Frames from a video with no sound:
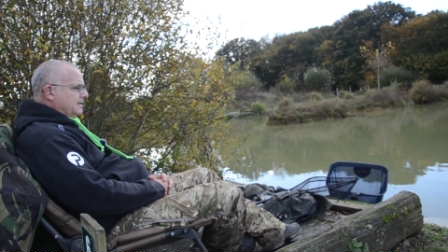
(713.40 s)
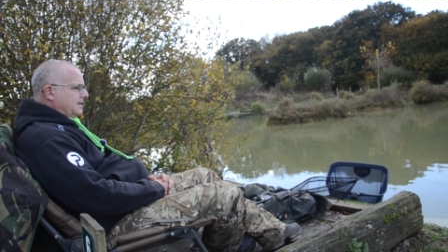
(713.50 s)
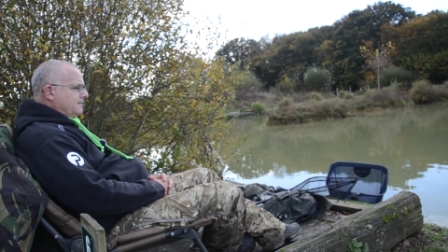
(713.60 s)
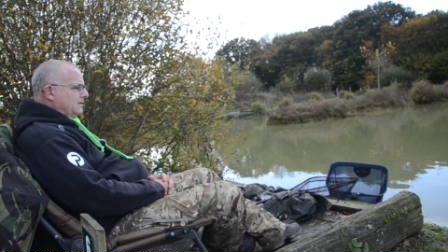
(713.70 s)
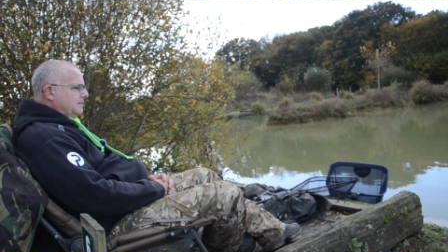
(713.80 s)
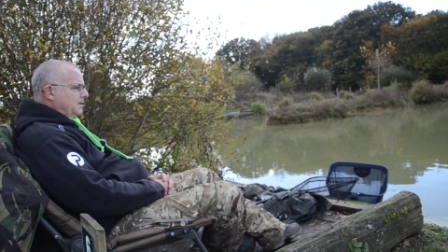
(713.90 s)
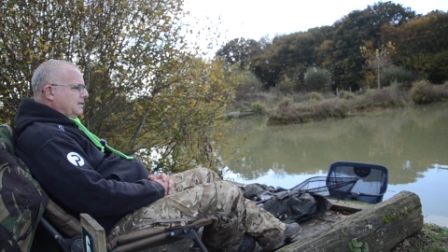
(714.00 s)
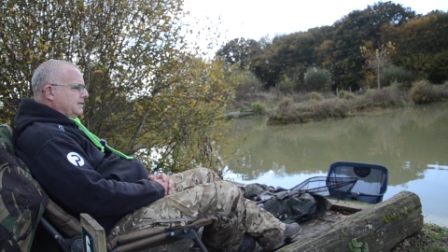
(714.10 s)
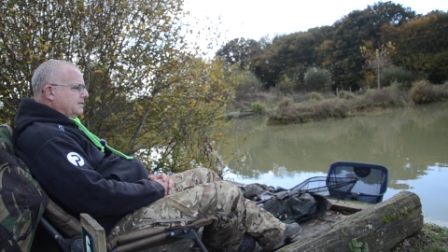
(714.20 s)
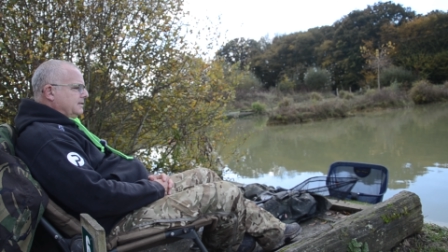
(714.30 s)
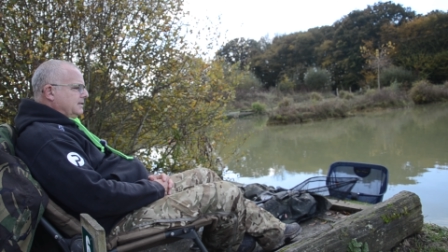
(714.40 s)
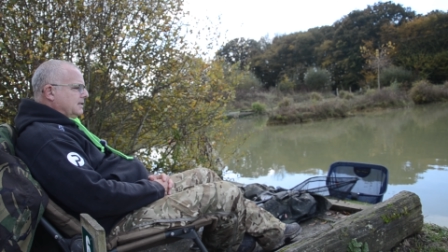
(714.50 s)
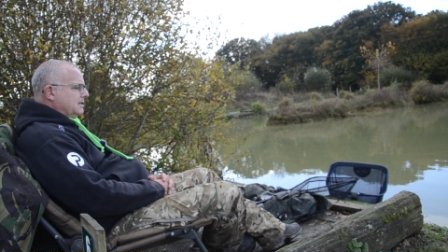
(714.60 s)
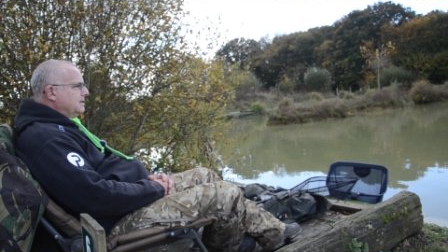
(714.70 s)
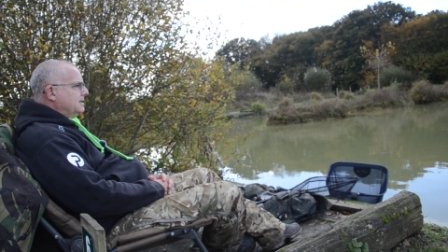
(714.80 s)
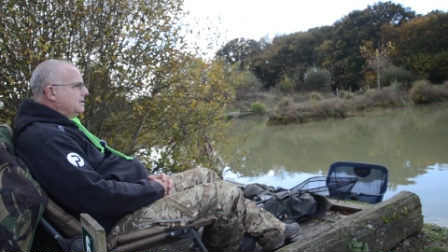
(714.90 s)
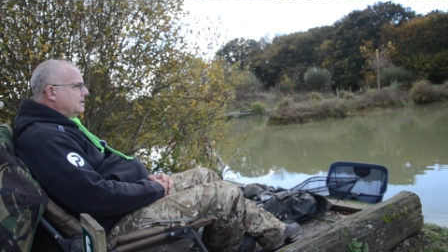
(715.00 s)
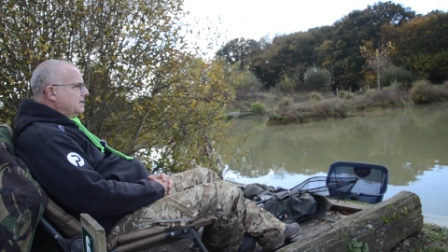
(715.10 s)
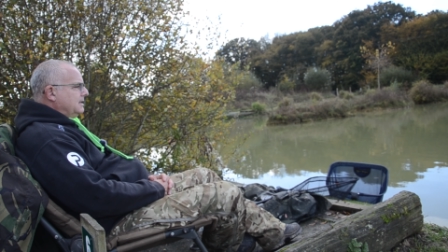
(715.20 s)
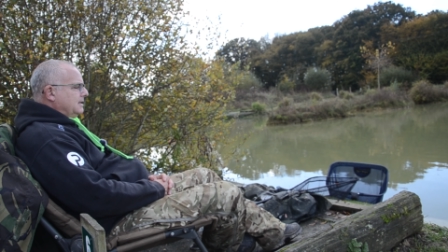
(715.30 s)
Thankfully, Pellet, the
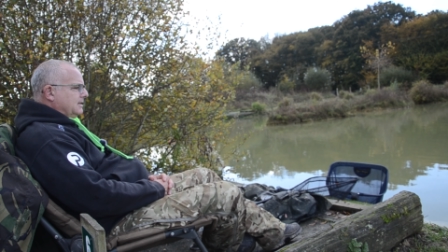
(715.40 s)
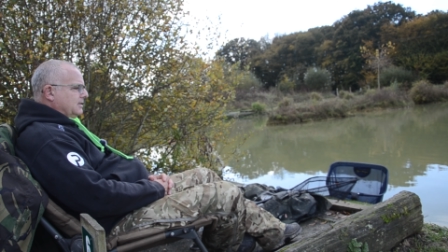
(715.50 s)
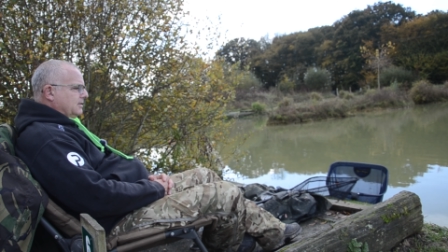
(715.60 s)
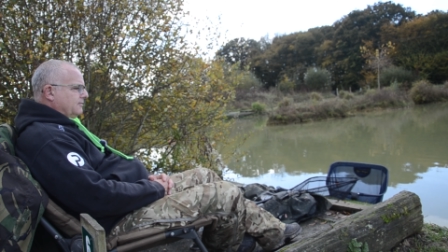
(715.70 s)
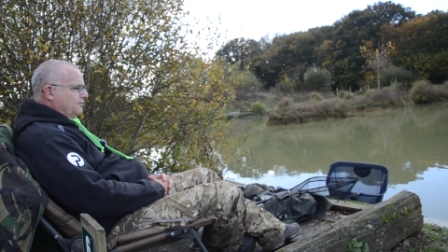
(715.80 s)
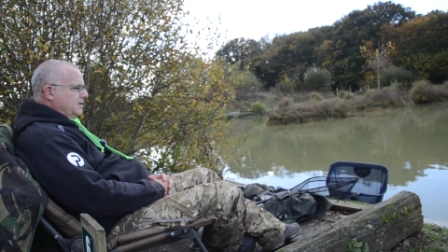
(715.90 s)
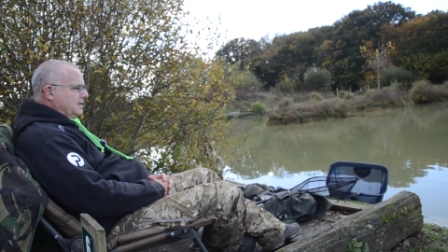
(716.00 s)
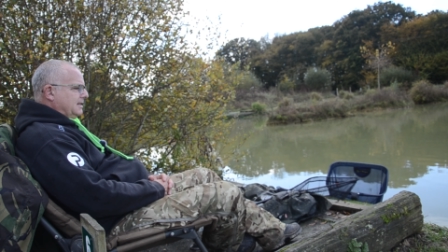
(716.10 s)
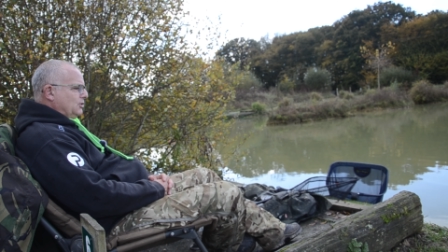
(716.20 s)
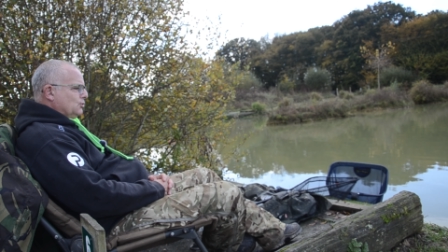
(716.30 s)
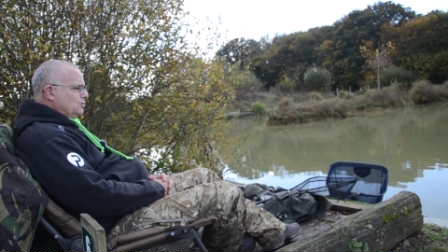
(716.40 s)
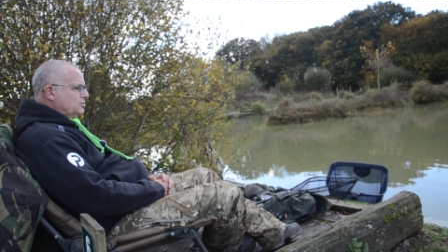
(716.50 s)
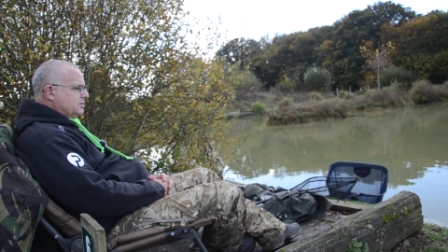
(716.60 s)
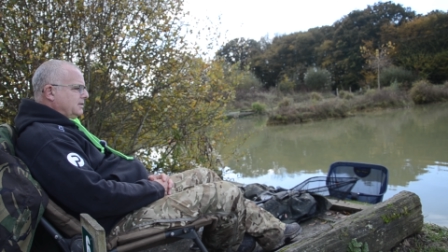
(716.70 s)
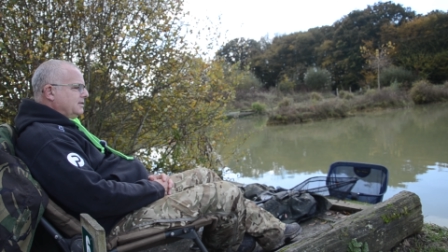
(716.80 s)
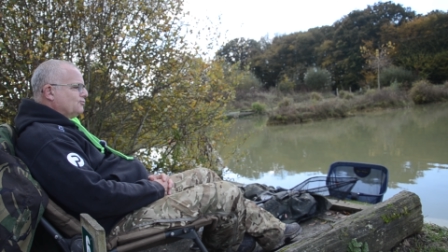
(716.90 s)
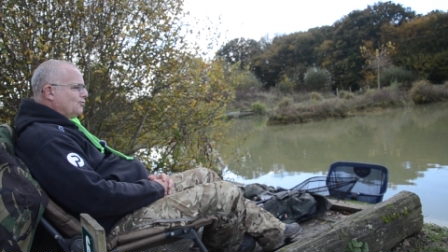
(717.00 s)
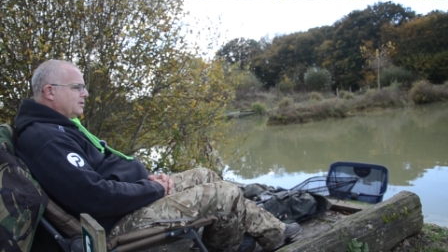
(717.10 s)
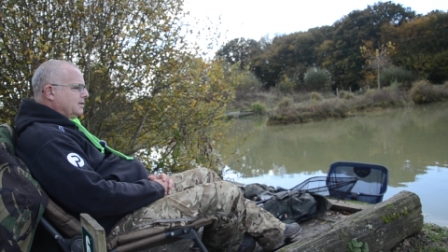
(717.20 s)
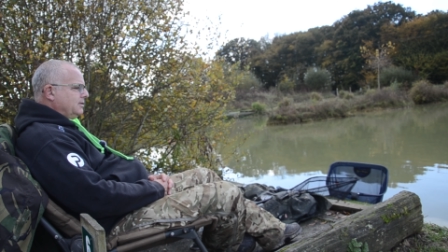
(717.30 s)
friendly goose, and he is
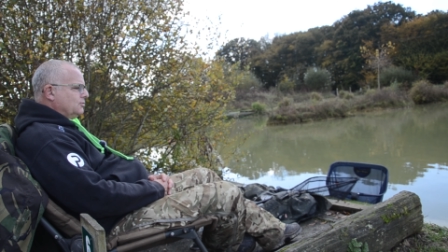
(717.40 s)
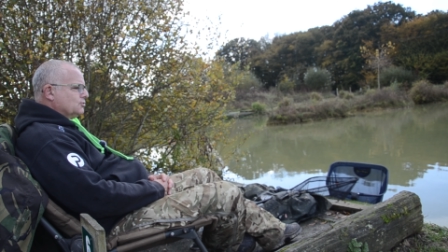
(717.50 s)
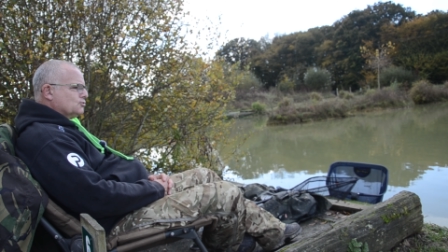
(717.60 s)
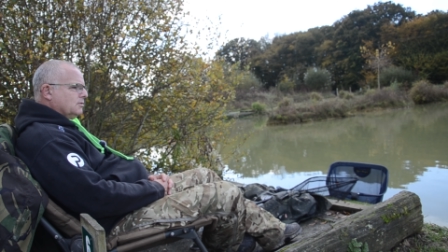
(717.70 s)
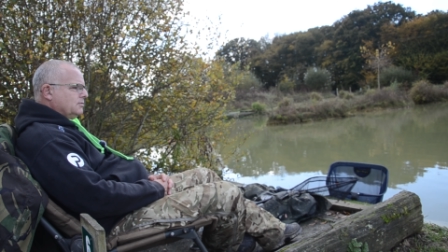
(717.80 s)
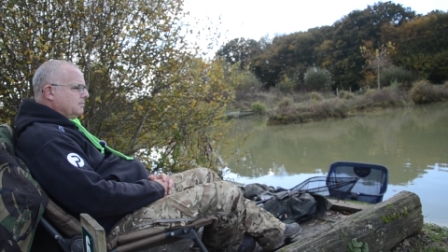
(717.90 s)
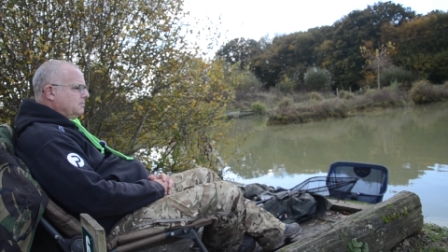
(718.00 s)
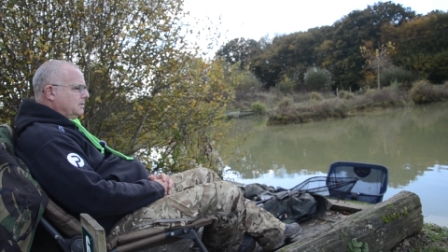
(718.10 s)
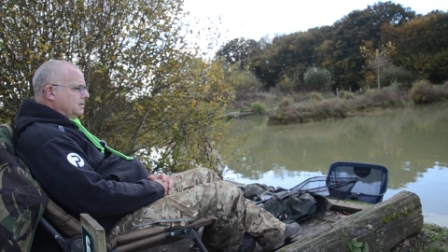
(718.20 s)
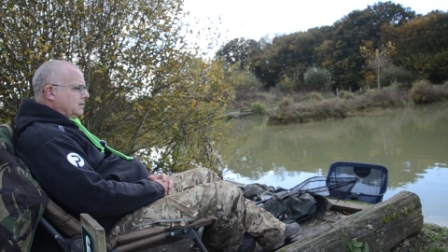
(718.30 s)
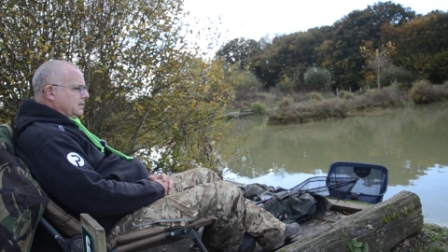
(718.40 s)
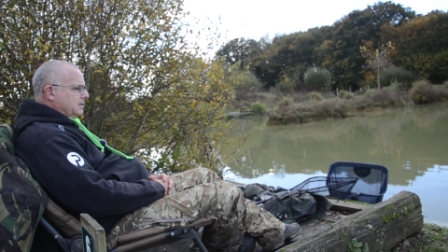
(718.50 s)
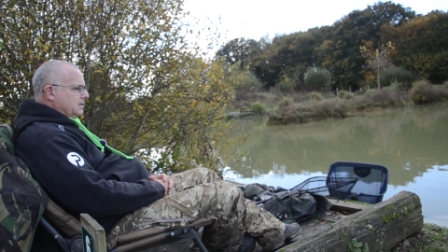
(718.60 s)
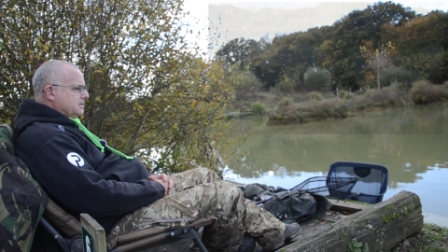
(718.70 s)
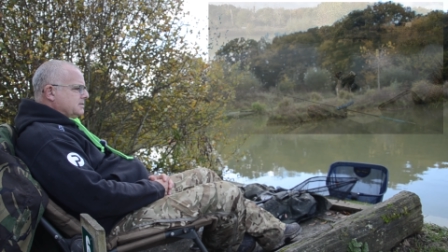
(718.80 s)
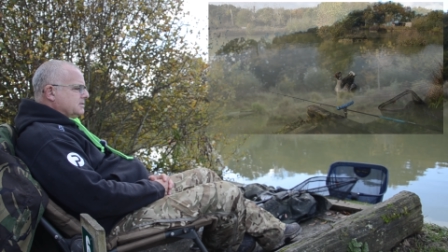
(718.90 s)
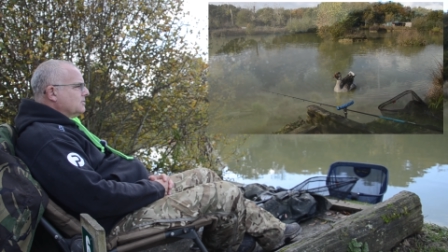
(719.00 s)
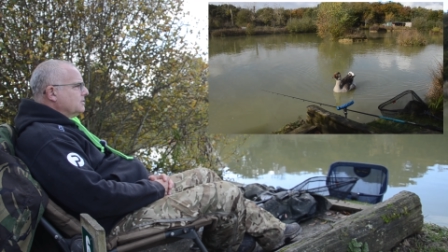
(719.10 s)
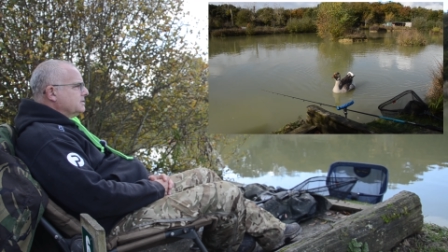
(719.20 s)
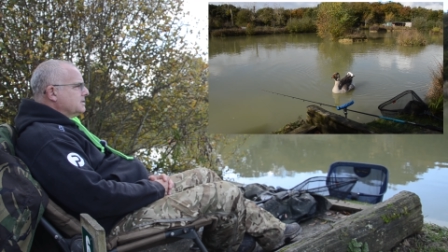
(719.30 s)
friendly, you can stroke him, has
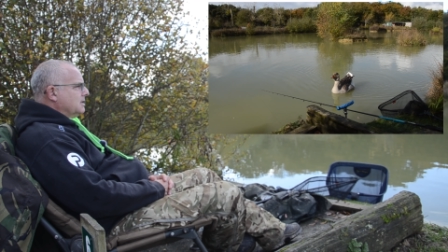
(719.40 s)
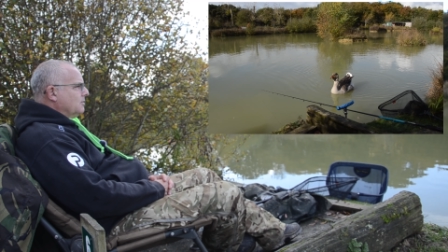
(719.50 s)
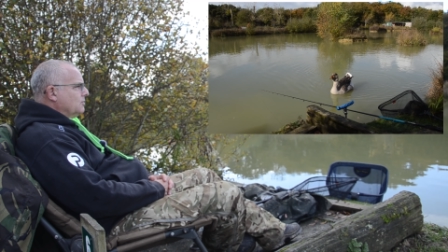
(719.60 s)
decided to go